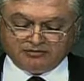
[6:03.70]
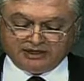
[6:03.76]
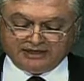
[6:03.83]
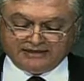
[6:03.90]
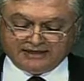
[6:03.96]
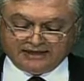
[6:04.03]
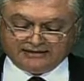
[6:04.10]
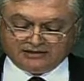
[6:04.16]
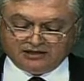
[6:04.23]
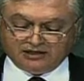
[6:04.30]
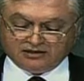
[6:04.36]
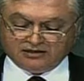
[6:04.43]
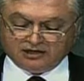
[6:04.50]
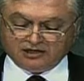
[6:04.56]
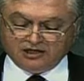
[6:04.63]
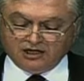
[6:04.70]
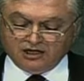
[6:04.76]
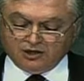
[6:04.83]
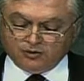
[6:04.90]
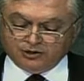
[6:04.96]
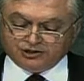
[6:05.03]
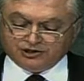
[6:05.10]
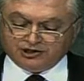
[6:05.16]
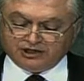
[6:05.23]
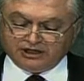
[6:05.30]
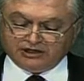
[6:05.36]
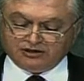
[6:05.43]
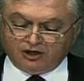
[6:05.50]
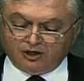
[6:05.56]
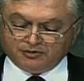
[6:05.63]
by that country, which
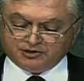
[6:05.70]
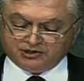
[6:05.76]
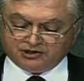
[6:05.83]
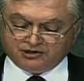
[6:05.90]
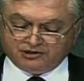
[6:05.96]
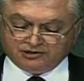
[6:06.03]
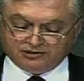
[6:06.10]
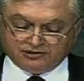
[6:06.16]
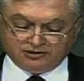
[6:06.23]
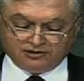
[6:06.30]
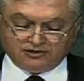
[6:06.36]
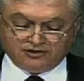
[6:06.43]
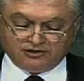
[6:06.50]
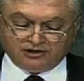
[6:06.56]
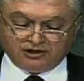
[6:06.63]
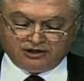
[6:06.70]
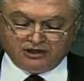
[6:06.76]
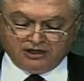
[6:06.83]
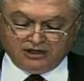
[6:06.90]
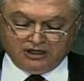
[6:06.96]
create obstacles to the